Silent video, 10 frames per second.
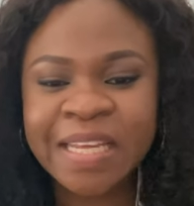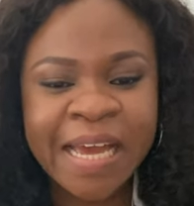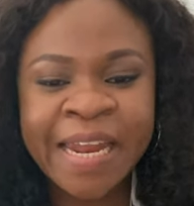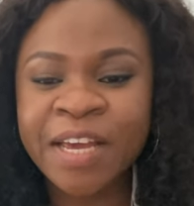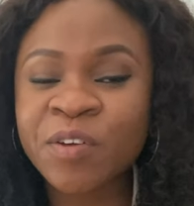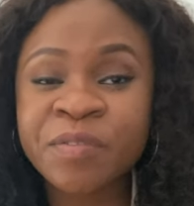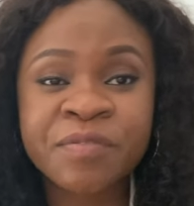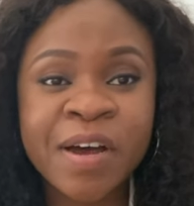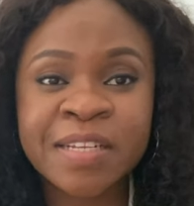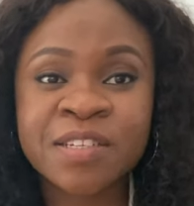and I could in
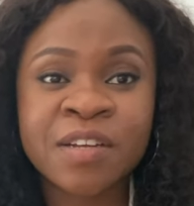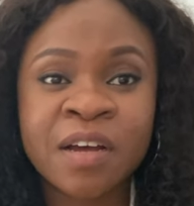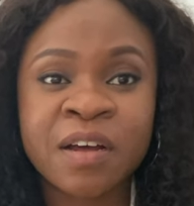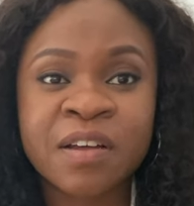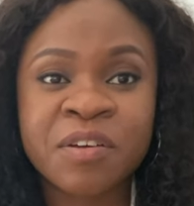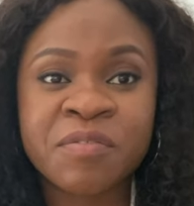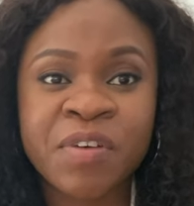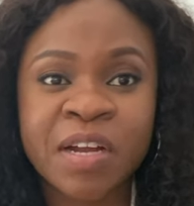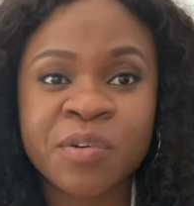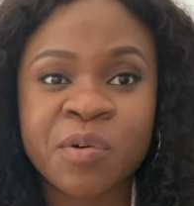fact uh, I could in
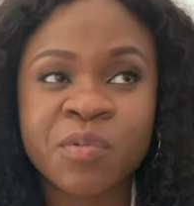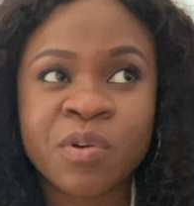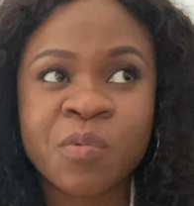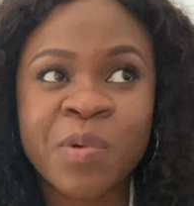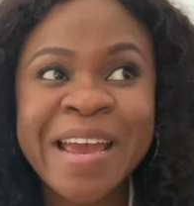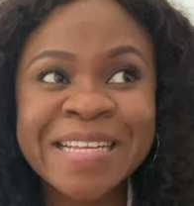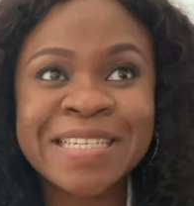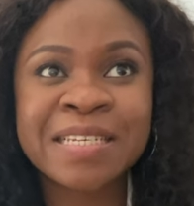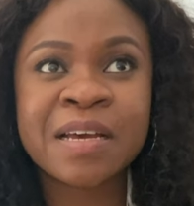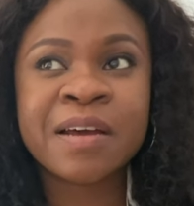fact not not
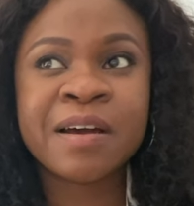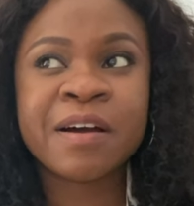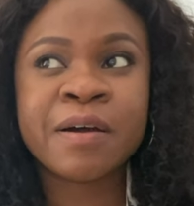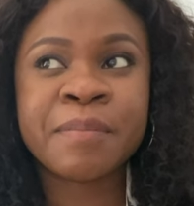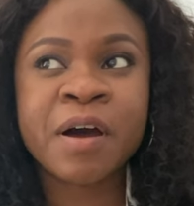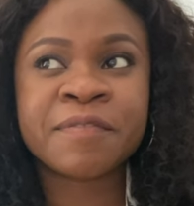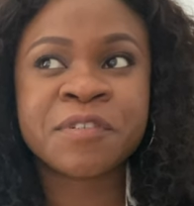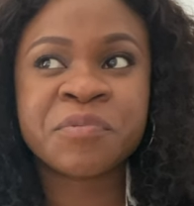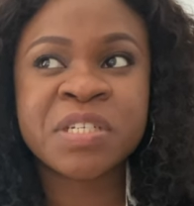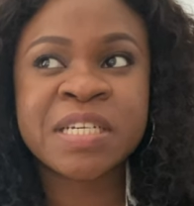wait. Um,
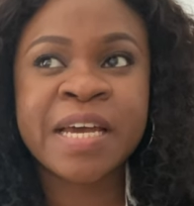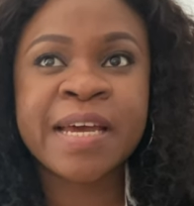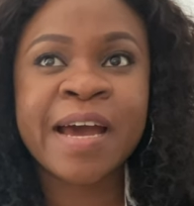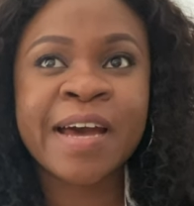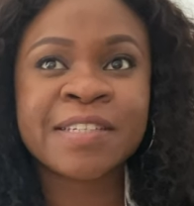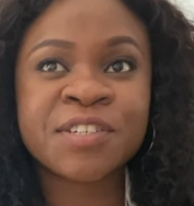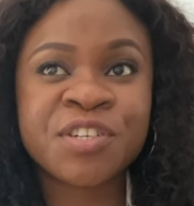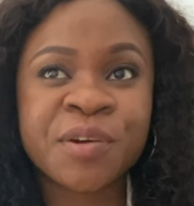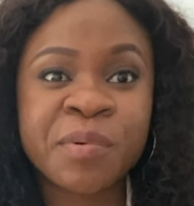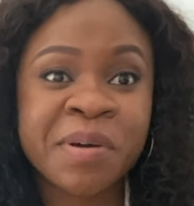after reading it, I had to
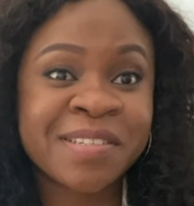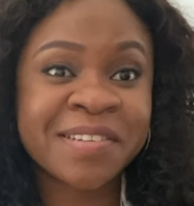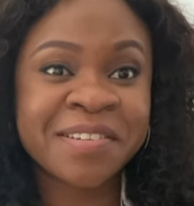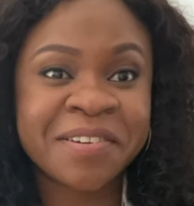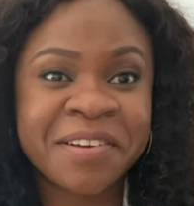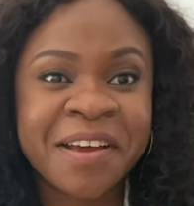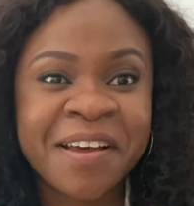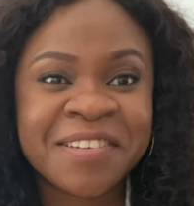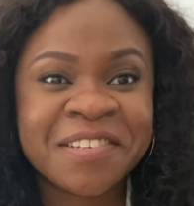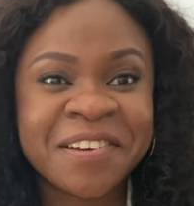share with my sister,
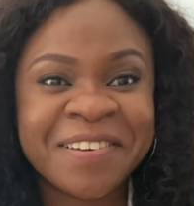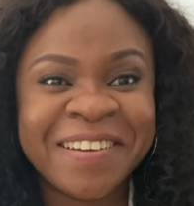so